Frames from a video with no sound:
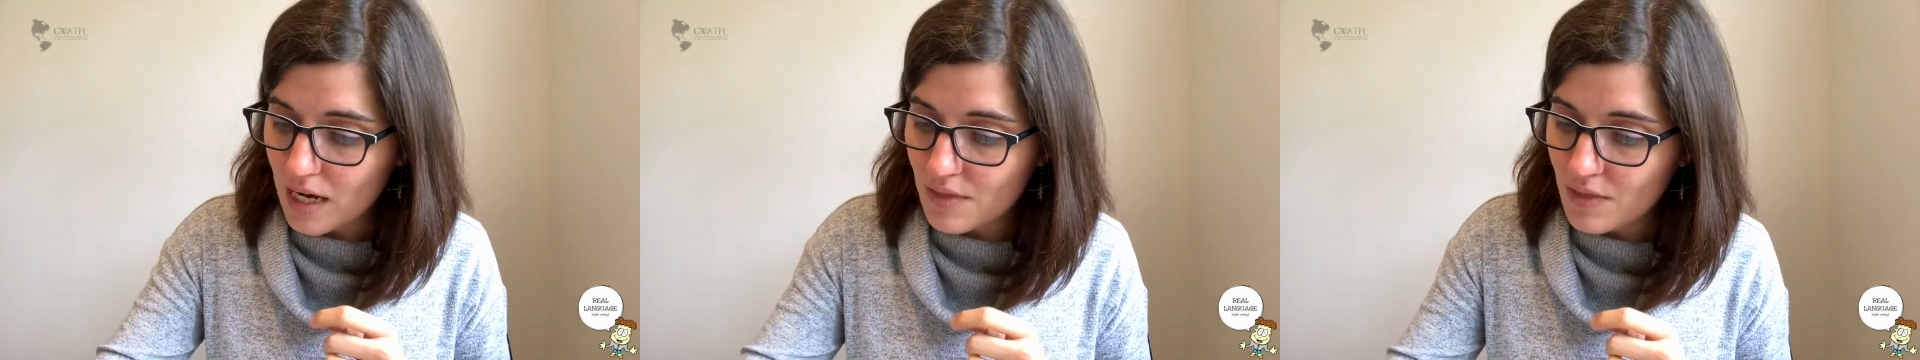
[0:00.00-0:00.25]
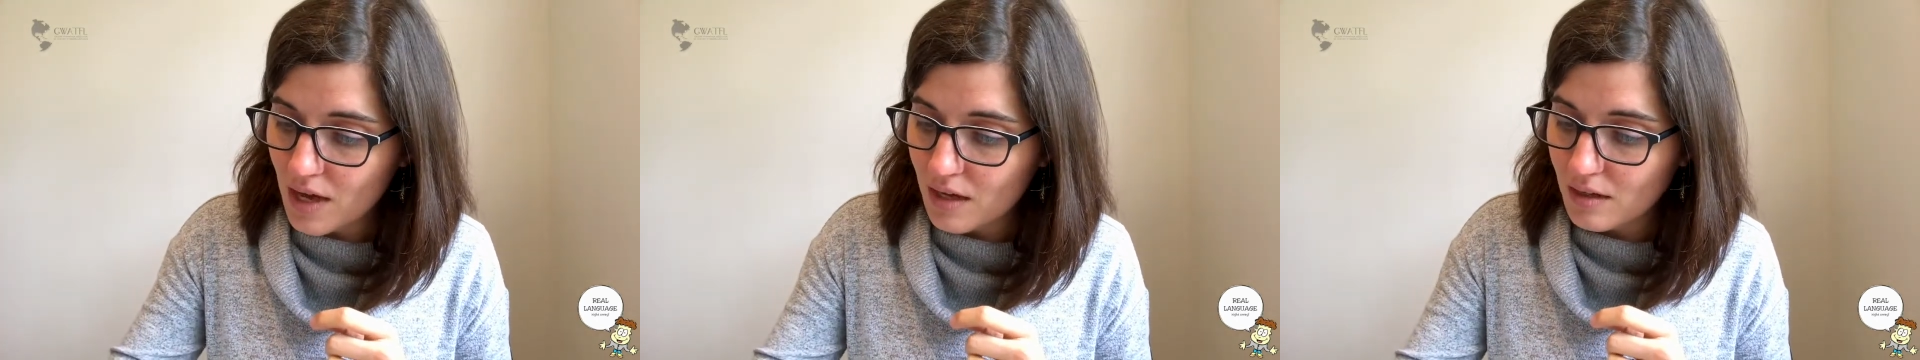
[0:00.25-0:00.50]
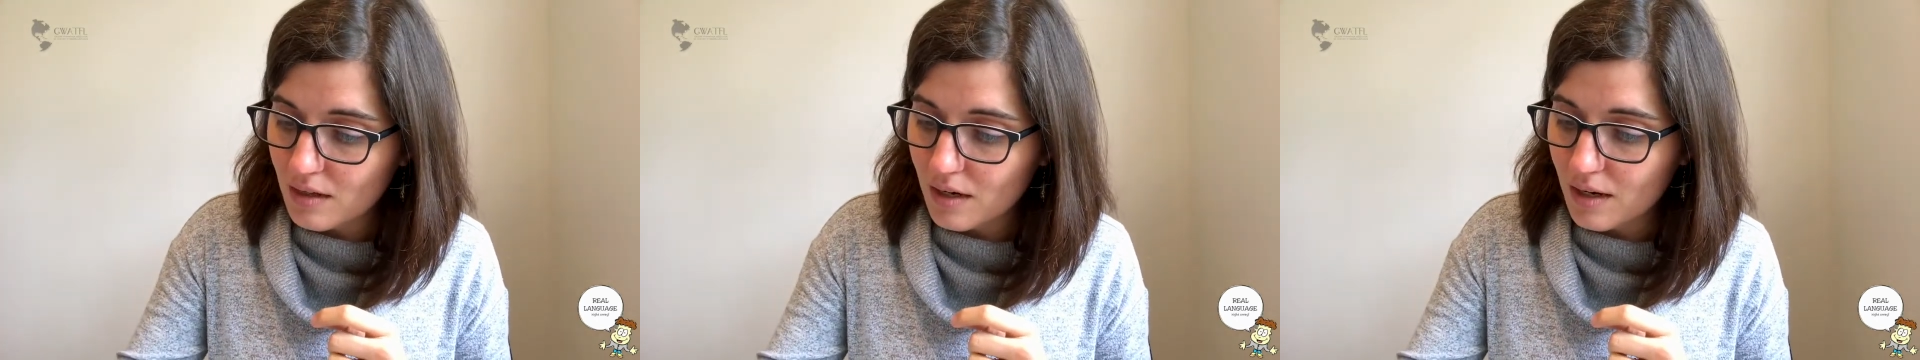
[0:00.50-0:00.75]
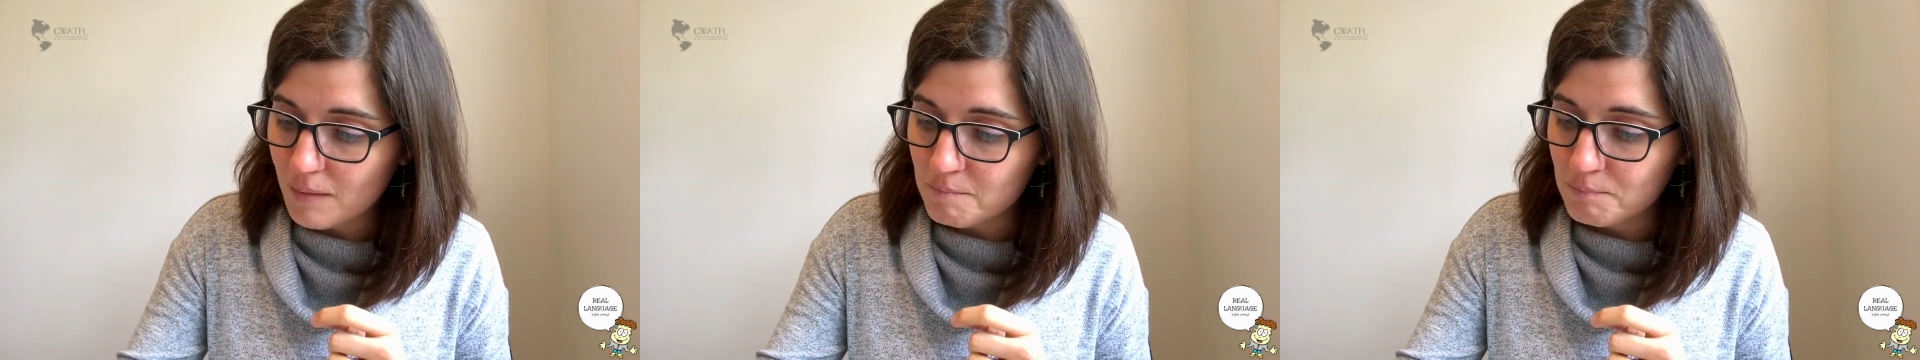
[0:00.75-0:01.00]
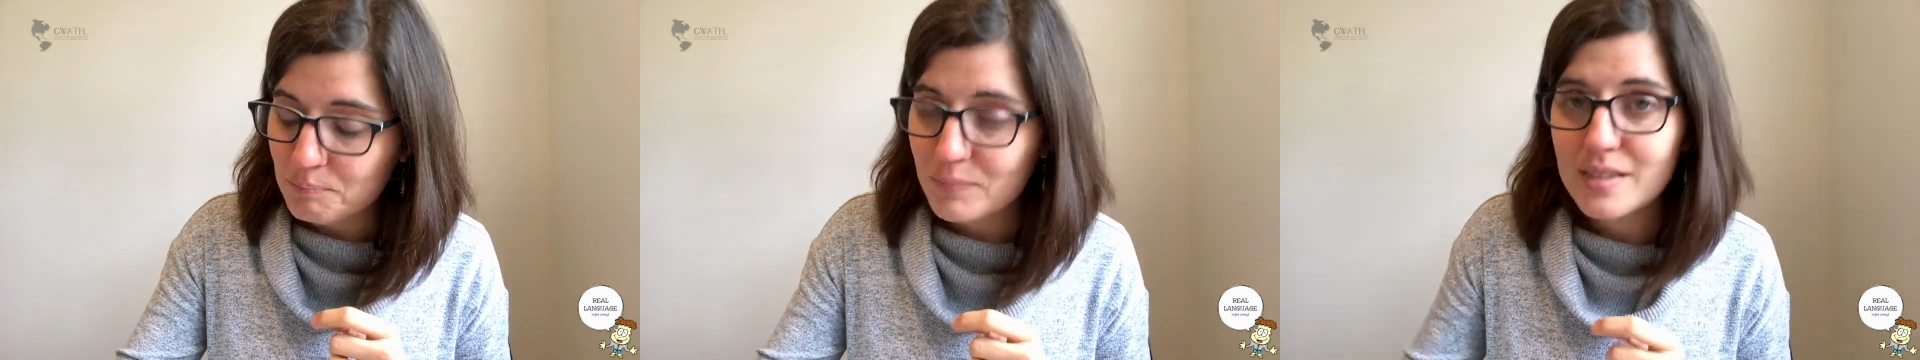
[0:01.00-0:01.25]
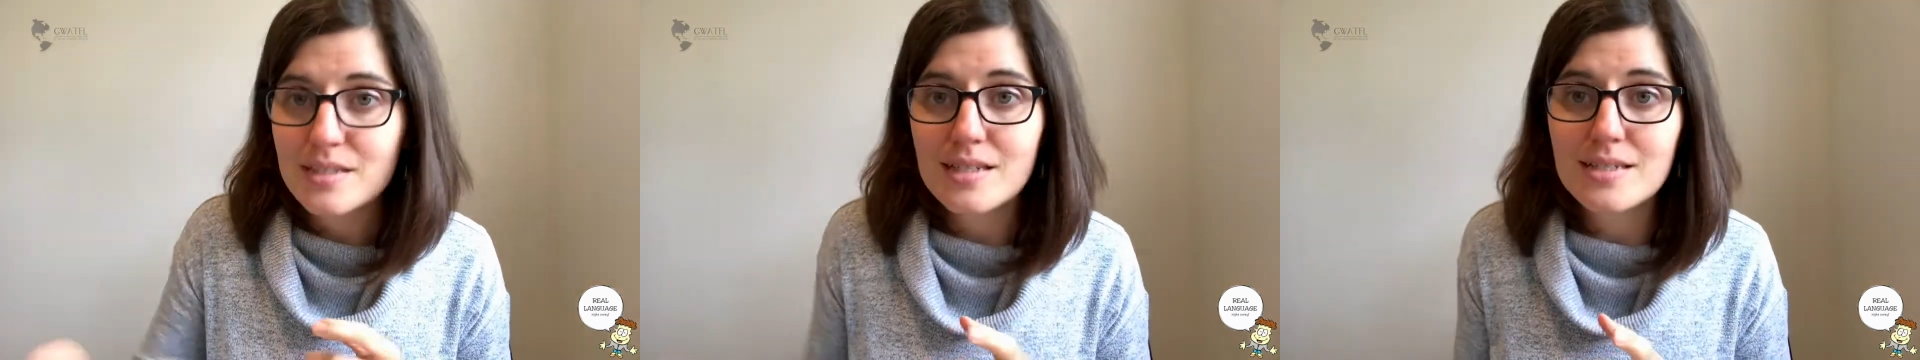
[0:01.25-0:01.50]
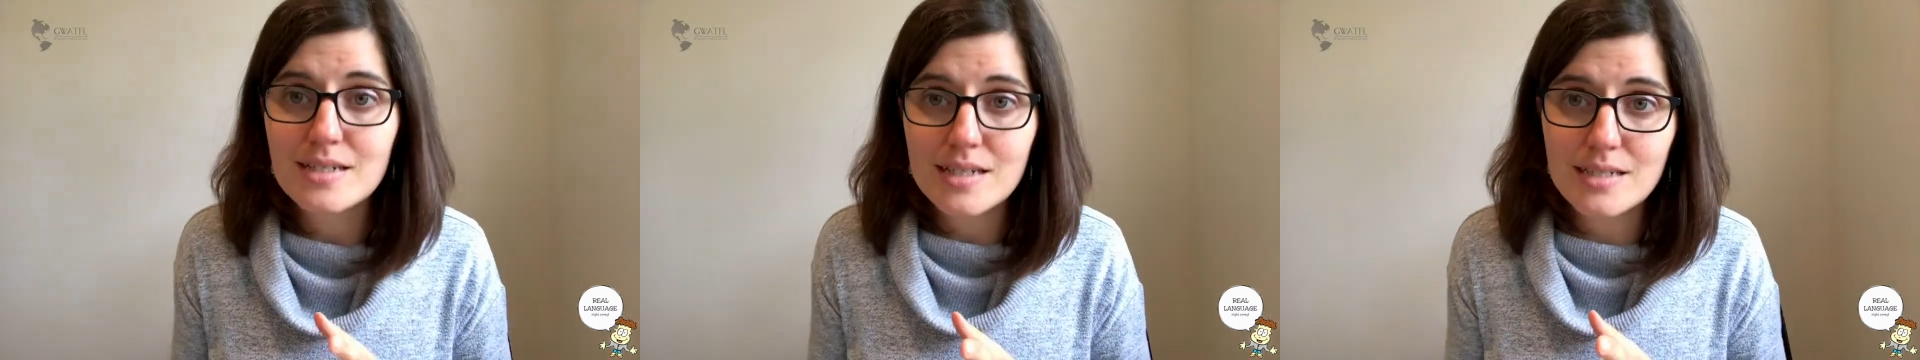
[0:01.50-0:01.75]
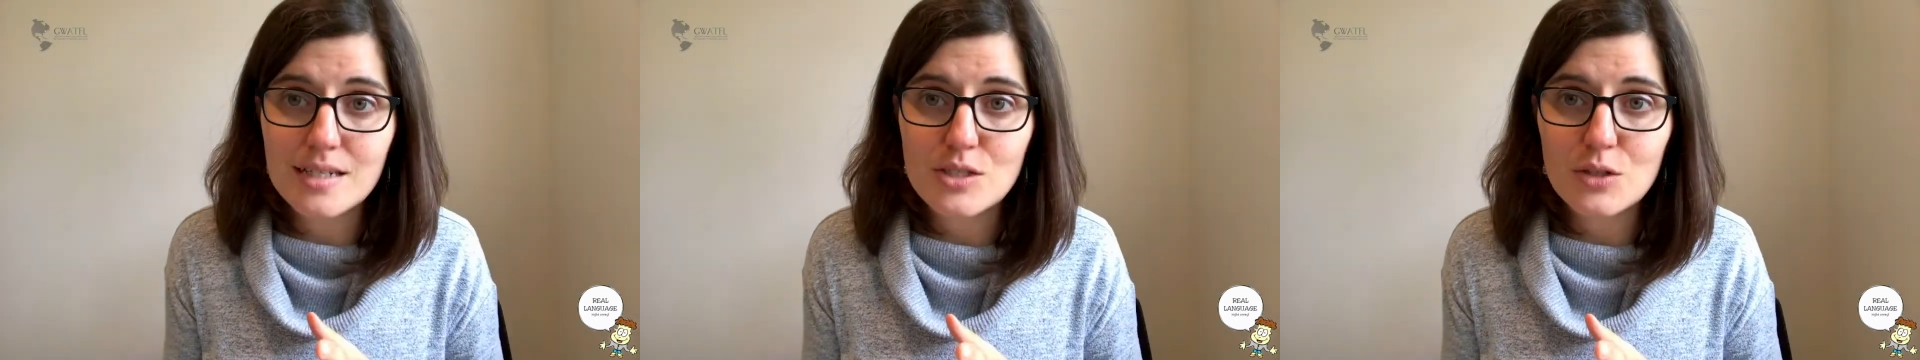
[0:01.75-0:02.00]
And then since
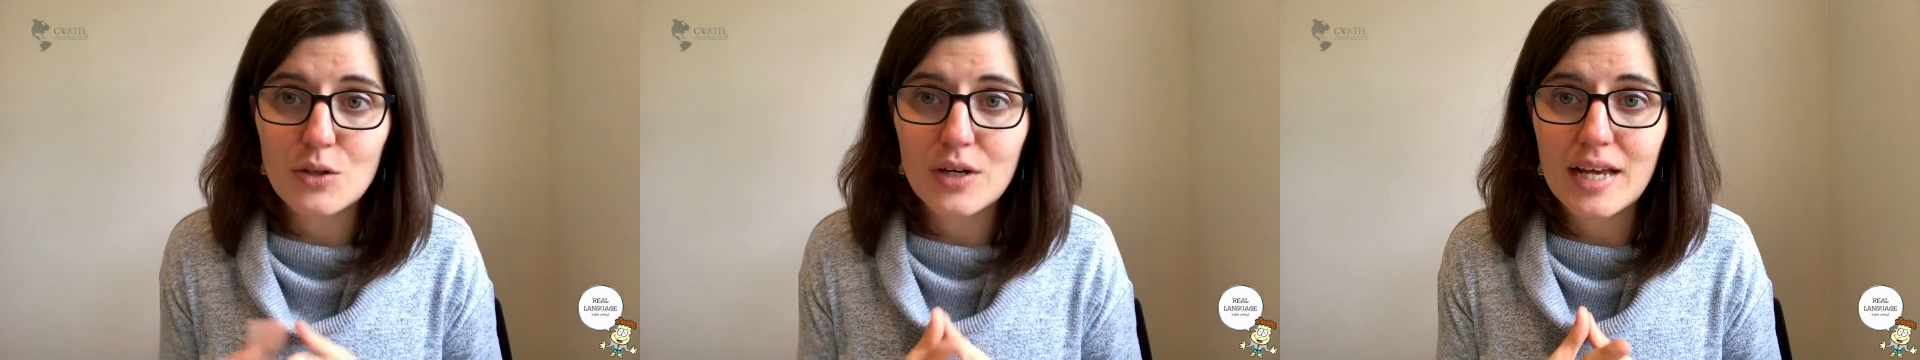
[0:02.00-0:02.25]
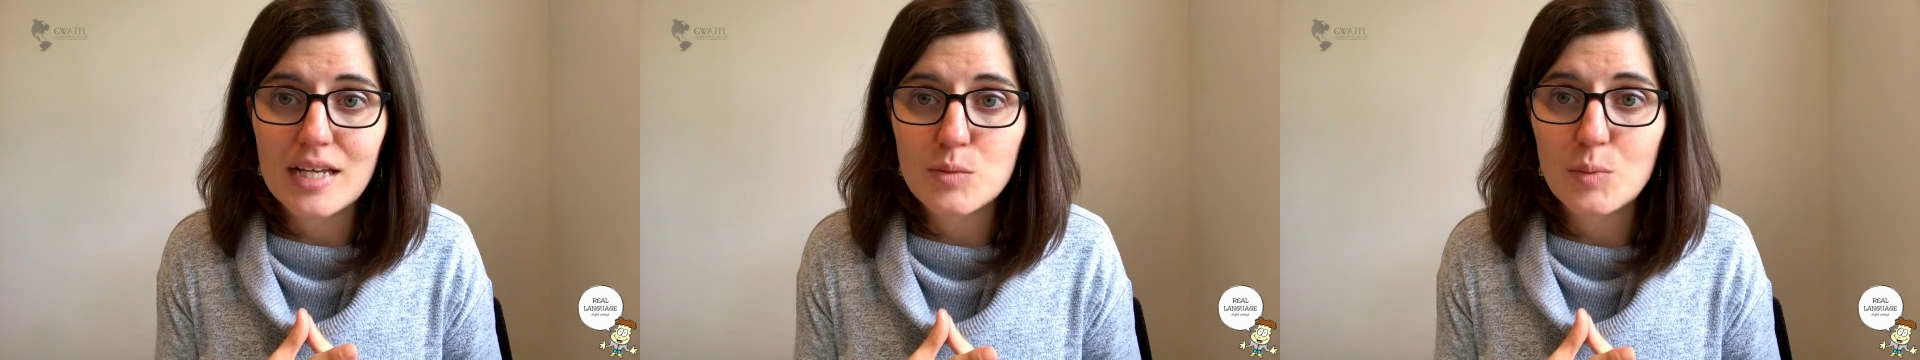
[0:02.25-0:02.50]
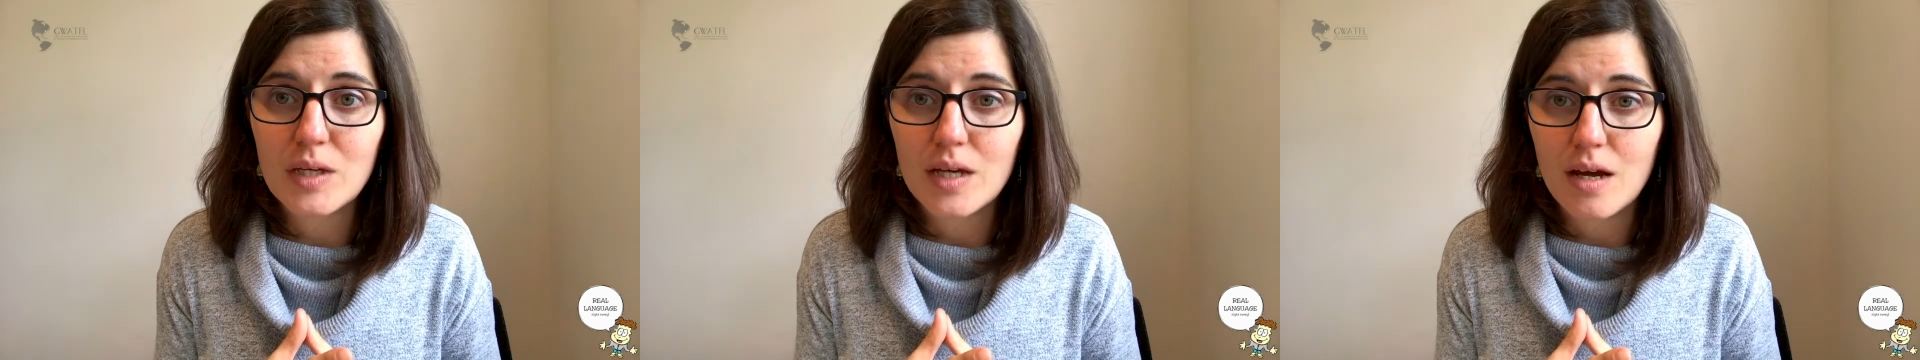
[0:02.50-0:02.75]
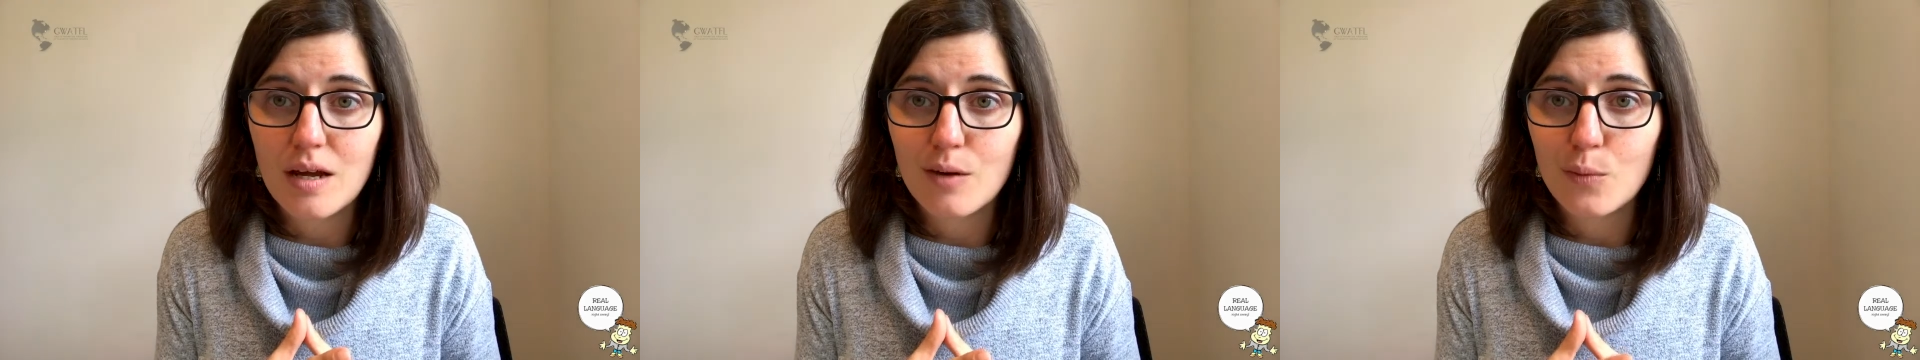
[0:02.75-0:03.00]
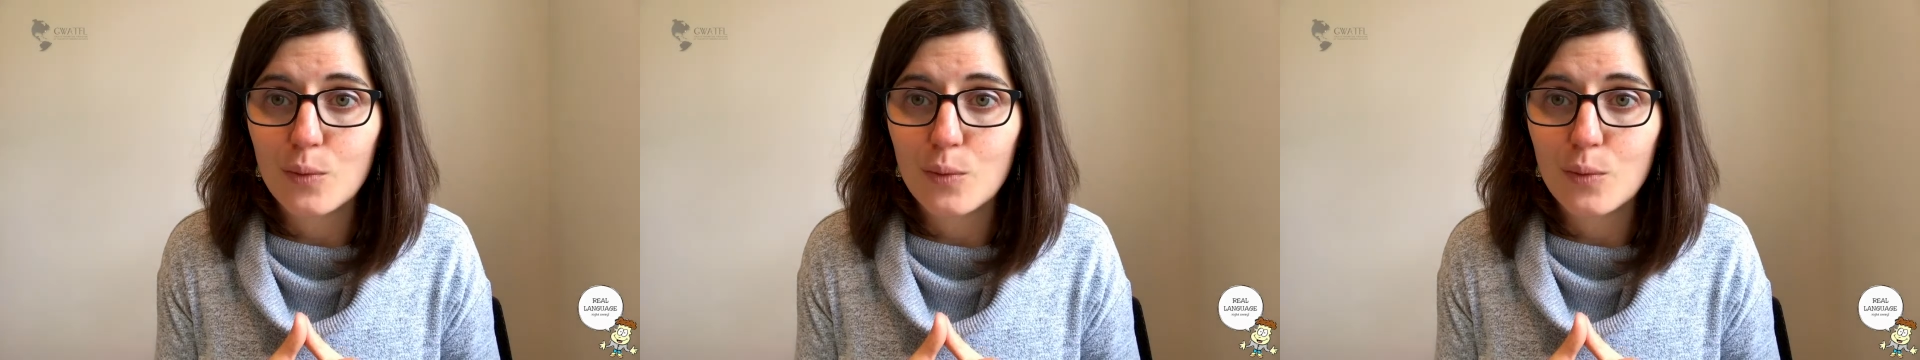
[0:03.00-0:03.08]
distance learning has begun,